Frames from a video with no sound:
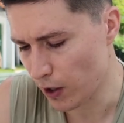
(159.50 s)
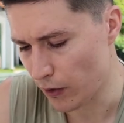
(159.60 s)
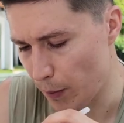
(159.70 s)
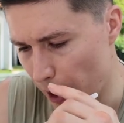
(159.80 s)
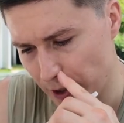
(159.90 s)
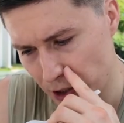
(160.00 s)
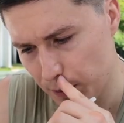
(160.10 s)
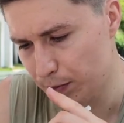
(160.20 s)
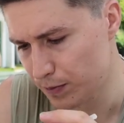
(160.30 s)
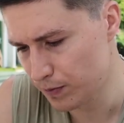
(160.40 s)
Like the bit I
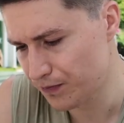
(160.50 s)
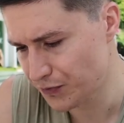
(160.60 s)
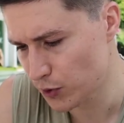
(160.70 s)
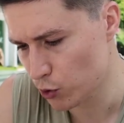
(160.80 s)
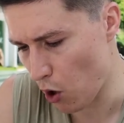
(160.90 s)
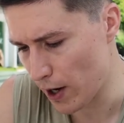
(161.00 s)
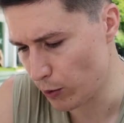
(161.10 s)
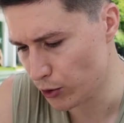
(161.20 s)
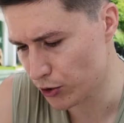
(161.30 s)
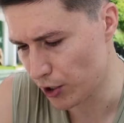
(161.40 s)
just tried
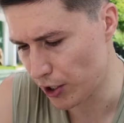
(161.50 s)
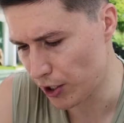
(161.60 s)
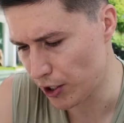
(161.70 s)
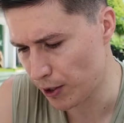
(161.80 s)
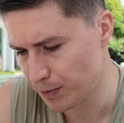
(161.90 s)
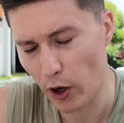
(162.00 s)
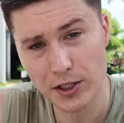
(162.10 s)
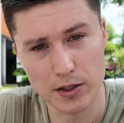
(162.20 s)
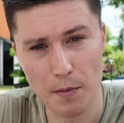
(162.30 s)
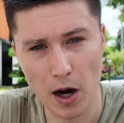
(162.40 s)
was the
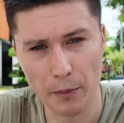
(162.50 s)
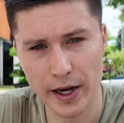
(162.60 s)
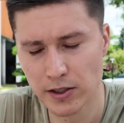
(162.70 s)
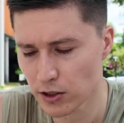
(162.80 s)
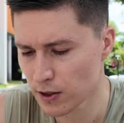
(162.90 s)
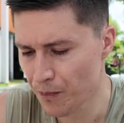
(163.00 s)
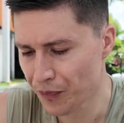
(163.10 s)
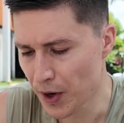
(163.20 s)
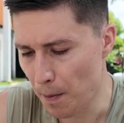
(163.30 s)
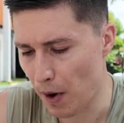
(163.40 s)
rice and the mung beans.
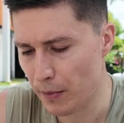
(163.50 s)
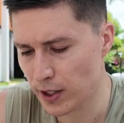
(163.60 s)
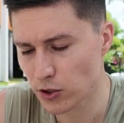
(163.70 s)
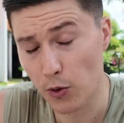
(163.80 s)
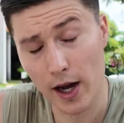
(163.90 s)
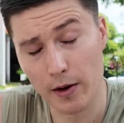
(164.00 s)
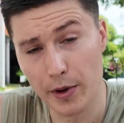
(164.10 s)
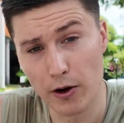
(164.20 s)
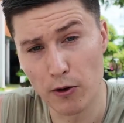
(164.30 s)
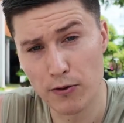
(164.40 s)
Mung beans do add a
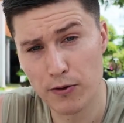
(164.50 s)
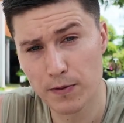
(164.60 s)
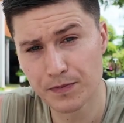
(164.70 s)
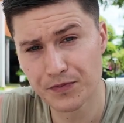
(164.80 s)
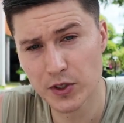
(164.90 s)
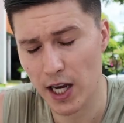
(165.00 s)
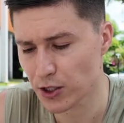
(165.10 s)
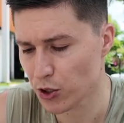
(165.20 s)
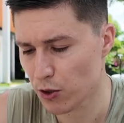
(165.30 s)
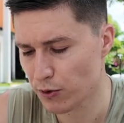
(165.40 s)
bit of
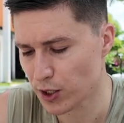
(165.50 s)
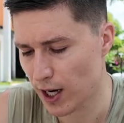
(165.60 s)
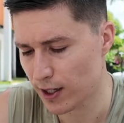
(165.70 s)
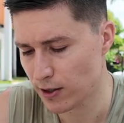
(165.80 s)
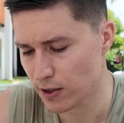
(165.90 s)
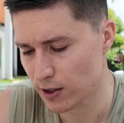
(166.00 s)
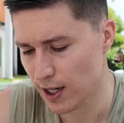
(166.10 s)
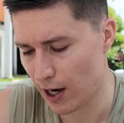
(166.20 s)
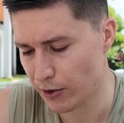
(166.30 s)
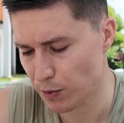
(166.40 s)
texture and obviously added
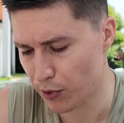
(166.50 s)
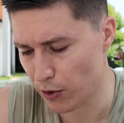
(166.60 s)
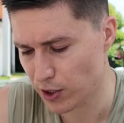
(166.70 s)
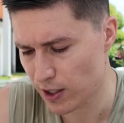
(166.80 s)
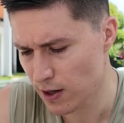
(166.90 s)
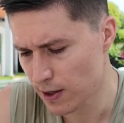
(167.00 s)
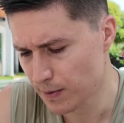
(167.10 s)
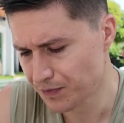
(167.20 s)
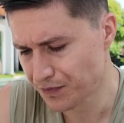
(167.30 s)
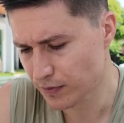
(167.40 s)
calories and protein,
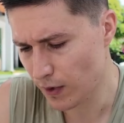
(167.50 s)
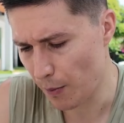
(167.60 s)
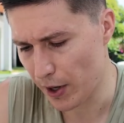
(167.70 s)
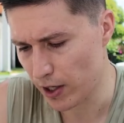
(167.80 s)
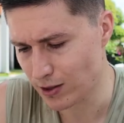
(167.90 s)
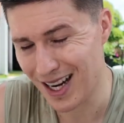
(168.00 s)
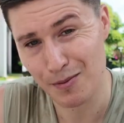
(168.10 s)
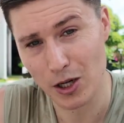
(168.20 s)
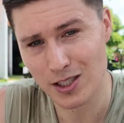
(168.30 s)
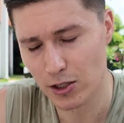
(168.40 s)
but it doesn't
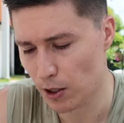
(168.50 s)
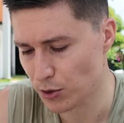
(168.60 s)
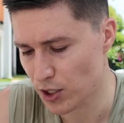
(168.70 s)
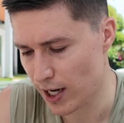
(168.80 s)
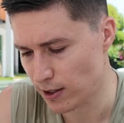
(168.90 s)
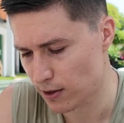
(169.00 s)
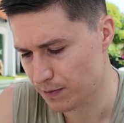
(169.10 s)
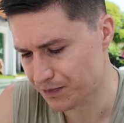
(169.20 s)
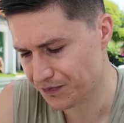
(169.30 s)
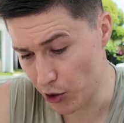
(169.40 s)
add much in terms of taste.
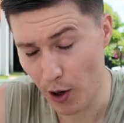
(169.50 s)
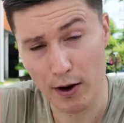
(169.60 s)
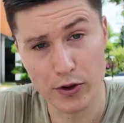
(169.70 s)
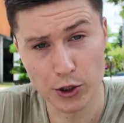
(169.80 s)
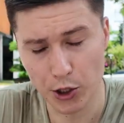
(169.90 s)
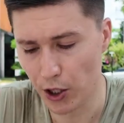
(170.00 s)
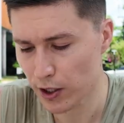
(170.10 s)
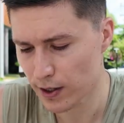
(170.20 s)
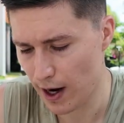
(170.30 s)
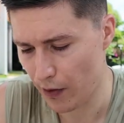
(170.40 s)
And you do have the
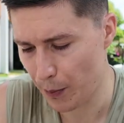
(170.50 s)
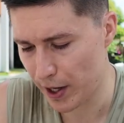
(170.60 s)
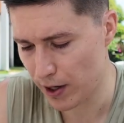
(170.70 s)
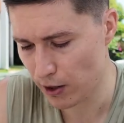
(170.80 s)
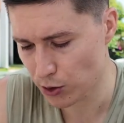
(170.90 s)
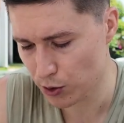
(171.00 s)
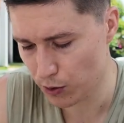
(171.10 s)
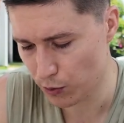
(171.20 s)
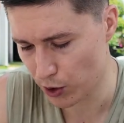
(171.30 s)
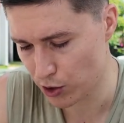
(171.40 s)
sugar and the peanuts,
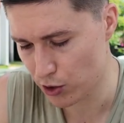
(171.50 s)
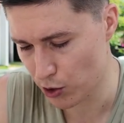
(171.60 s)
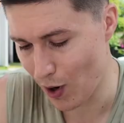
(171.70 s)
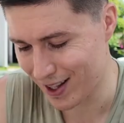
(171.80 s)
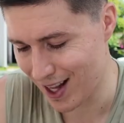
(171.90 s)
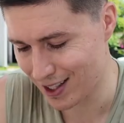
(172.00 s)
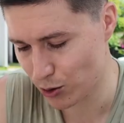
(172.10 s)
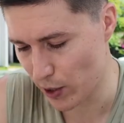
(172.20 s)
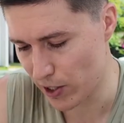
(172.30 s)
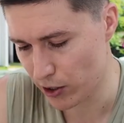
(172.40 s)
which do add that
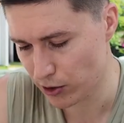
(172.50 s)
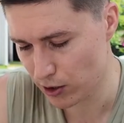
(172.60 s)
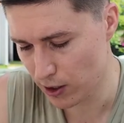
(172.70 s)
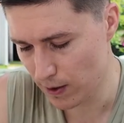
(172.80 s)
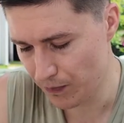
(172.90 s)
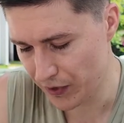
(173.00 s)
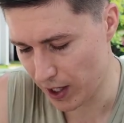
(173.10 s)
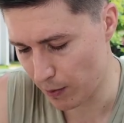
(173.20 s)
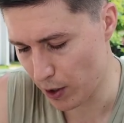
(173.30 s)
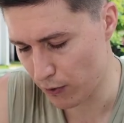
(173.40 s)
sweetness
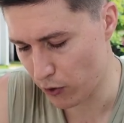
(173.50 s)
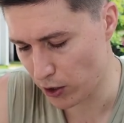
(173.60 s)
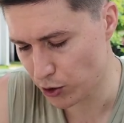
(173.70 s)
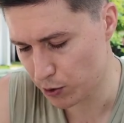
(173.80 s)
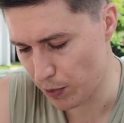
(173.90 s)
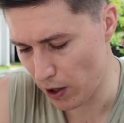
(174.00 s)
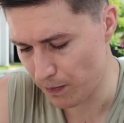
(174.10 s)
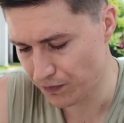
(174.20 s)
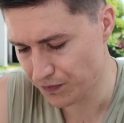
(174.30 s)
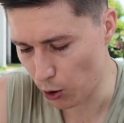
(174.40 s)
and a bit of crunch,
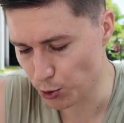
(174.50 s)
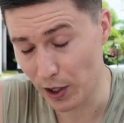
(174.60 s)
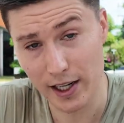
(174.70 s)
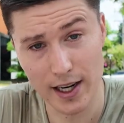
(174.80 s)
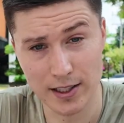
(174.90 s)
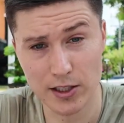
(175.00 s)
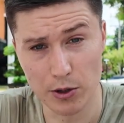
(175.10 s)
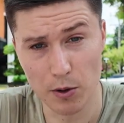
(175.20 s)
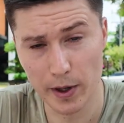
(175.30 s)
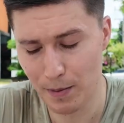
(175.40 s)
but ultimately it's
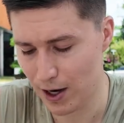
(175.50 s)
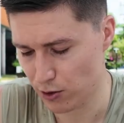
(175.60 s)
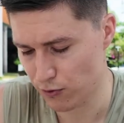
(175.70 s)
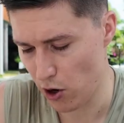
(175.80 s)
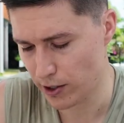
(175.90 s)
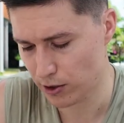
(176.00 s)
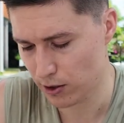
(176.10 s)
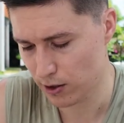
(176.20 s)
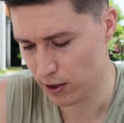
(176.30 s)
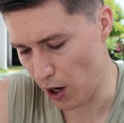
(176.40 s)
still a big amount of
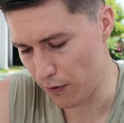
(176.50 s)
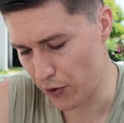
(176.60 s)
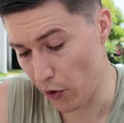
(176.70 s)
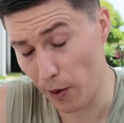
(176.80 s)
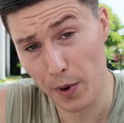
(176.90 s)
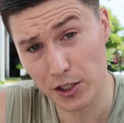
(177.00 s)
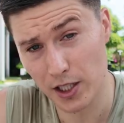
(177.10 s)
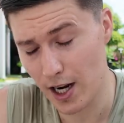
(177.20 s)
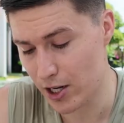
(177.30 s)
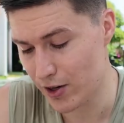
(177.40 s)
rice. But if you're on a
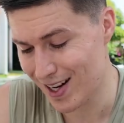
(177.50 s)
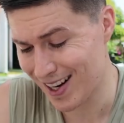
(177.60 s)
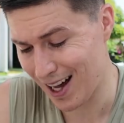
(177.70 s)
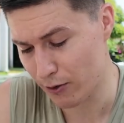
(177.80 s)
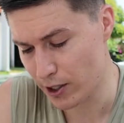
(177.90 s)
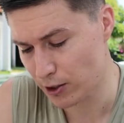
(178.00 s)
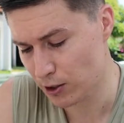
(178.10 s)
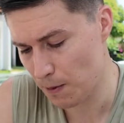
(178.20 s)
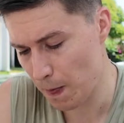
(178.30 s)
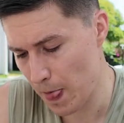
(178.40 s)
budget and you need
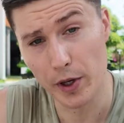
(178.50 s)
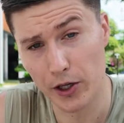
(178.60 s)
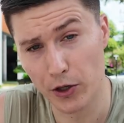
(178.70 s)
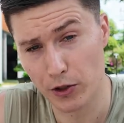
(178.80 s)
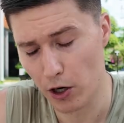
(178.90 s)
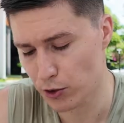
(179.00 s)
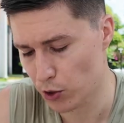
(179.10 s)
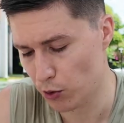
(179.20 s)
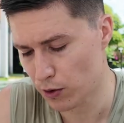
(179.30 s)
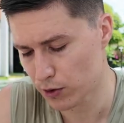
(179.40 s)
calories, could be a good
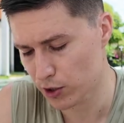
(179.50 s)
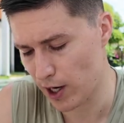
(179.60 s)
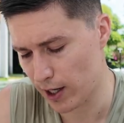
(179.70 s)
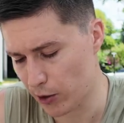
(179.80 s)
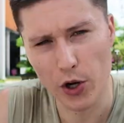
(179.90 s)
go-to snack.